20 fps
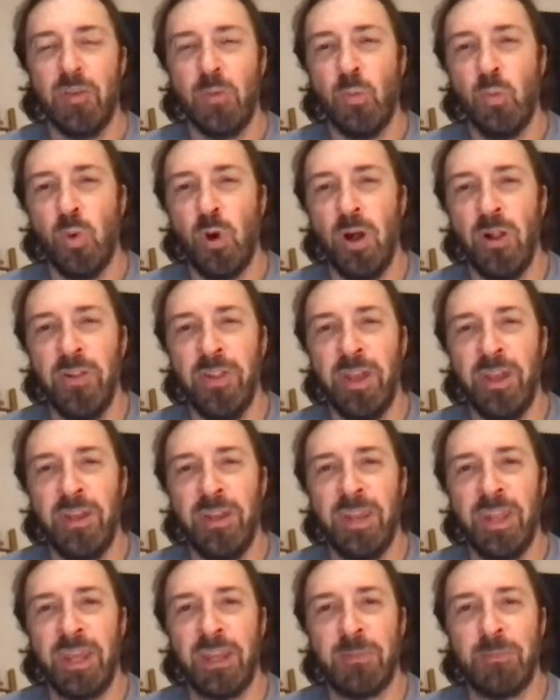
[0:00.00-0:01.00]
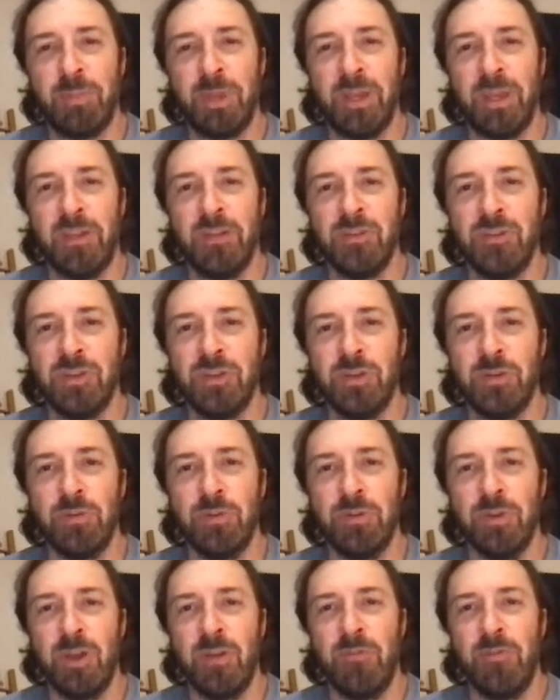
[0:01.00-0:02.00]
a walnut neck
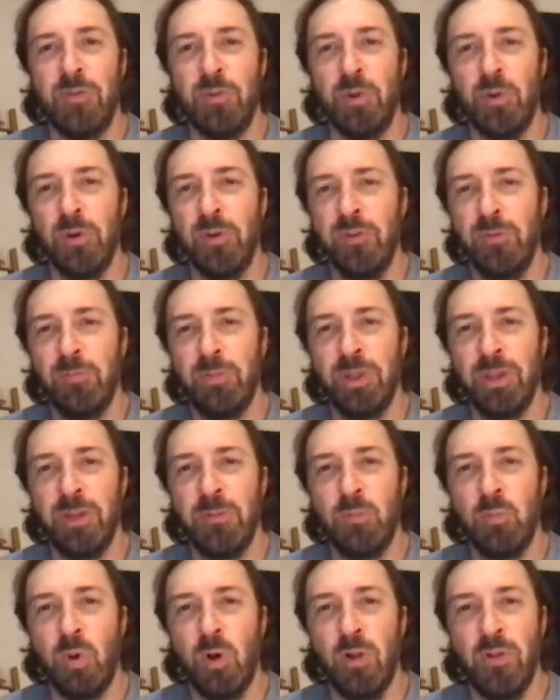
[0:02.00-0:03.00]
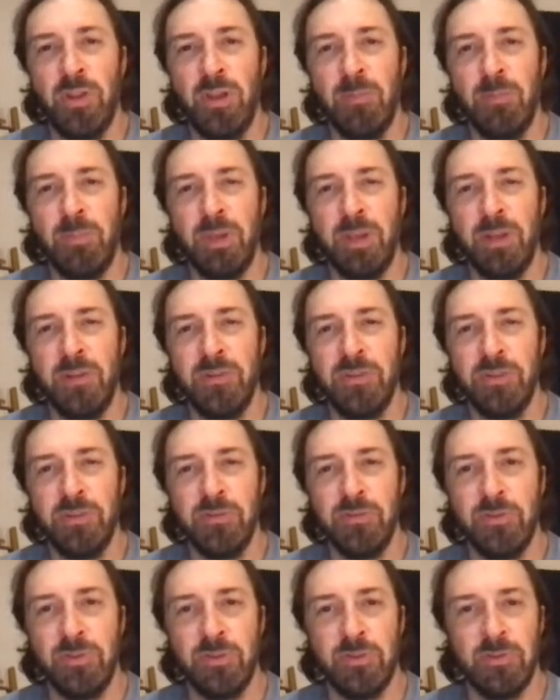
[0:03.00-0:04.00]
banjo. Have you always played walnut
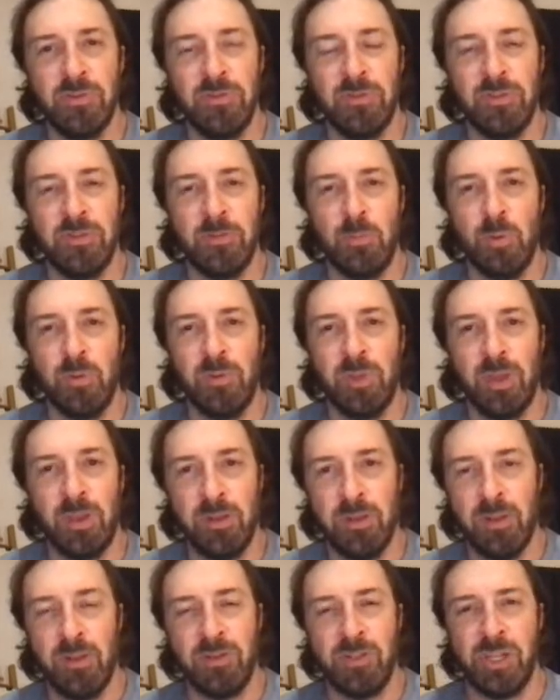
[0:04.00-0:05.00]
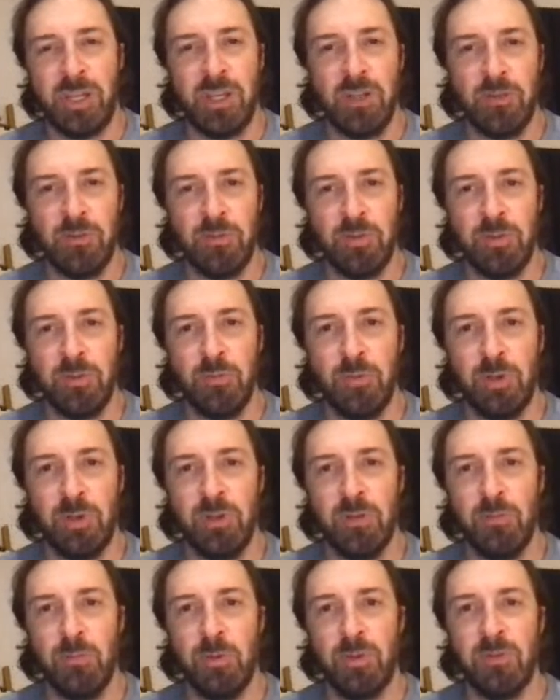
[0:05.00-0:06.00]
banjos, or was that a change for you
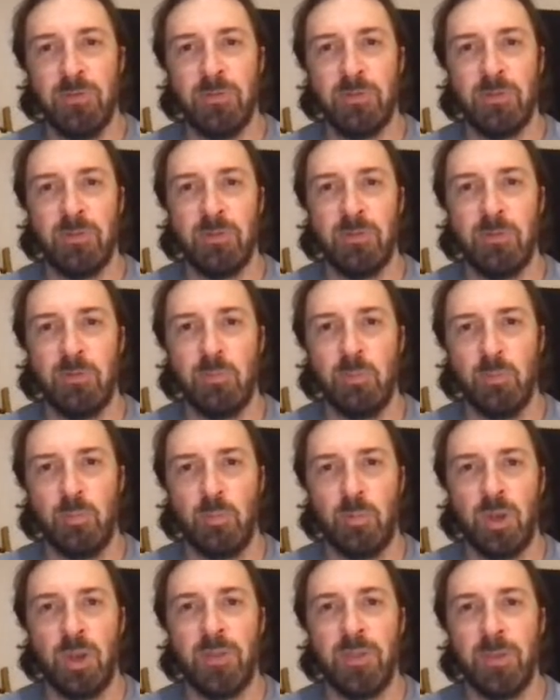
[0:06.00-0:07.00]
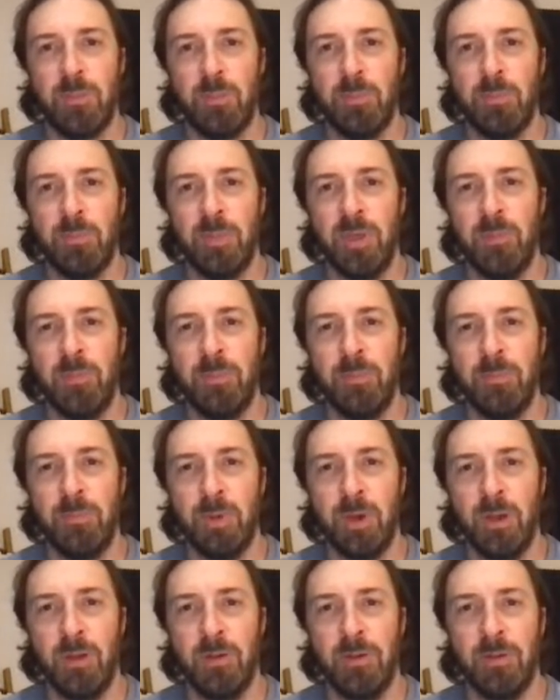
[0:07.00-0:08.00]
when you got that
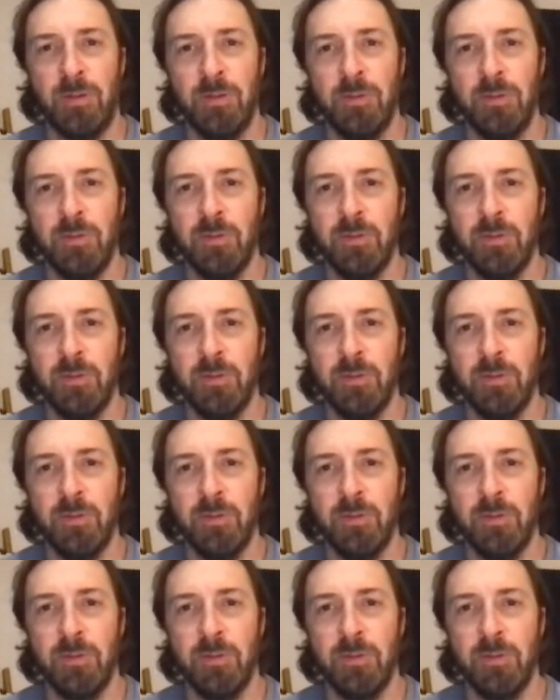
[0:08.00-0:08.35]
model?